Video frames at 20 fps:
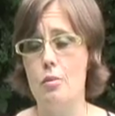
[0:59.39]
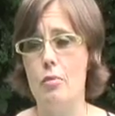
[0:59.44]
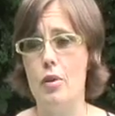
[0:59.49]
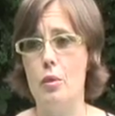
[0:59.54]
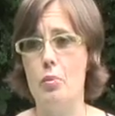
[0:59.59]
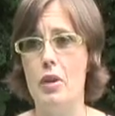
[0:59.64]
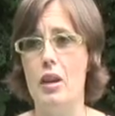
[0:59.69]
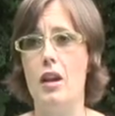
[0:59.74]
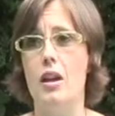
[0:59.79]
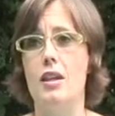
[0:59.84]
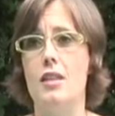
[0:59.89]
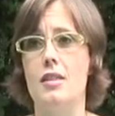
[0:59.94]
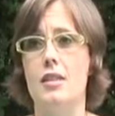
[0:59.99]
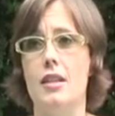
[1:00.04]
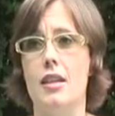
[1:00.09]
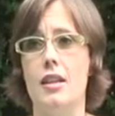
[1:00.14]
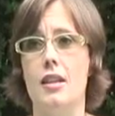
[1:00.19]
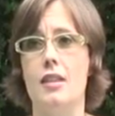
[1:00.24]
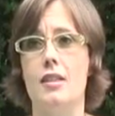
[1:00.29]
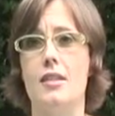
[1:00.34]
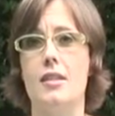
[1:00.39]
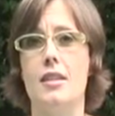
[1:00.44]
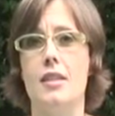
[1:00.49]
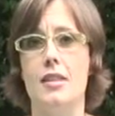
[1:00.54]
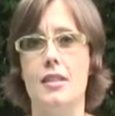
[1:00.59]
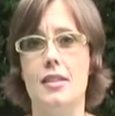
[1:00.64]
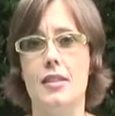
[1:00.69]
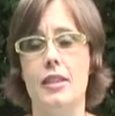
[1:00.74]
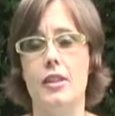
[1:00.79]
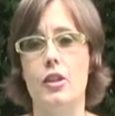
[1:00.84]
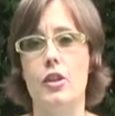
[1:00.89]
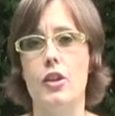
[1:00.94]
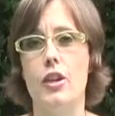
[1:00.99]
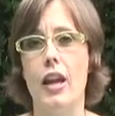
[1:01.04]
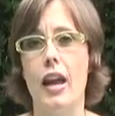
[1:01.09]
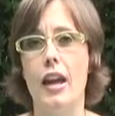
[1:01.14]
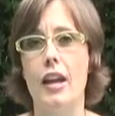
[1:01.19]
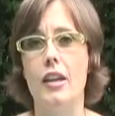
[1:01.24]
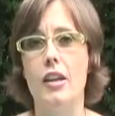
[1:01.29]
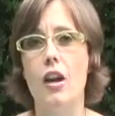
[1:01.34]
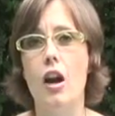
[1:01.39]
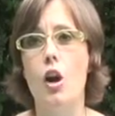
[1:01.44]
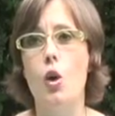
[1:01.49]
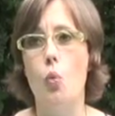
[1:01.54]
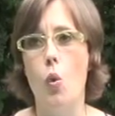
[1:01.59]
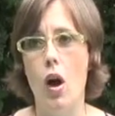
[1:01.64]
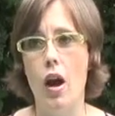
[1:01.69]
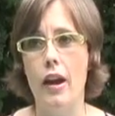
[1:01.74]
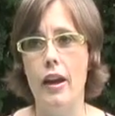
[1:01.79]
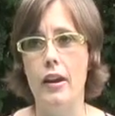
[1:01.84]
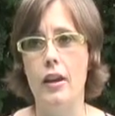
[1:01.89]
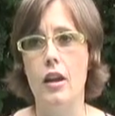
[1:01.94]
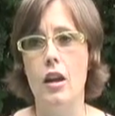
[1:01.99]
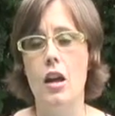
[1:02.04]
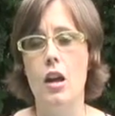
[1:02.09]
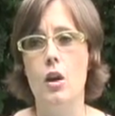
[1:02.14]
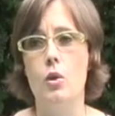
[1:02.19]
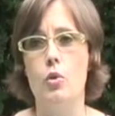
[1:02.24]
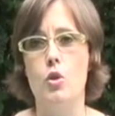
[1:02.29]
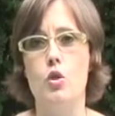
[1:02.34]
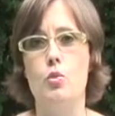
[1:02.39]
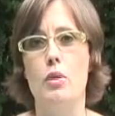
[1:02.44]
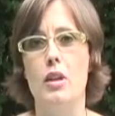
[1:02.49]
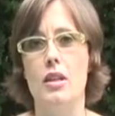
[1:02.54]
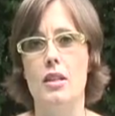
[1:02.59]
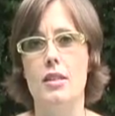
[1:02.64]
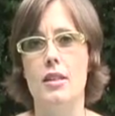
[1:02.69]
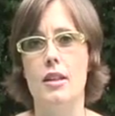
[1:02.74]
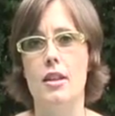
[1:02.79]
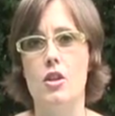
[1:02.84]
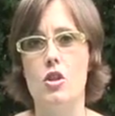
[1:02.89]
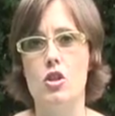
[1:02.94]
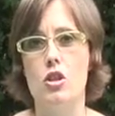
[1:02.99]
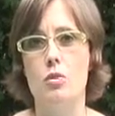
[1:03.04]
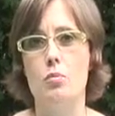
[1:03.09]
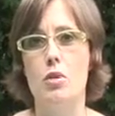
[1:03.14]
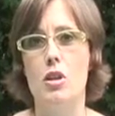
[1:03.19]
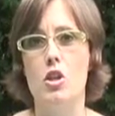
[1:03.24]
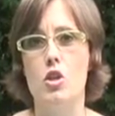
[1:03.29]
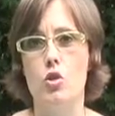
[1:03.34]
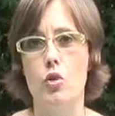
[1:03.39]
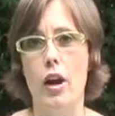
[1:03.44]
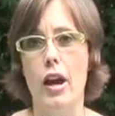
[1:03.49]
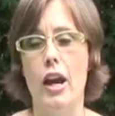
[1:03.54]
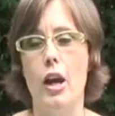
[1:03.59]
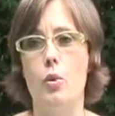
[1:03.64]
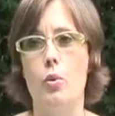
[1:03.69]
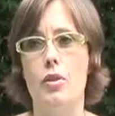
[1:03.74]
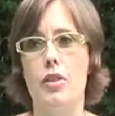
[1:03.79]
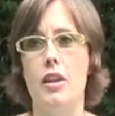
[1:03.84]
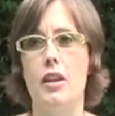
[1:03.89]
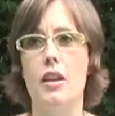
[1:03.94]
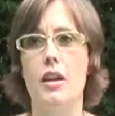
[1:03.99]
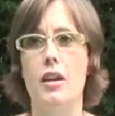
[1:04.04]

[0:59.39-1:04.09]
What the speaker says: but because it is considered a young wine, which means that it should be drank within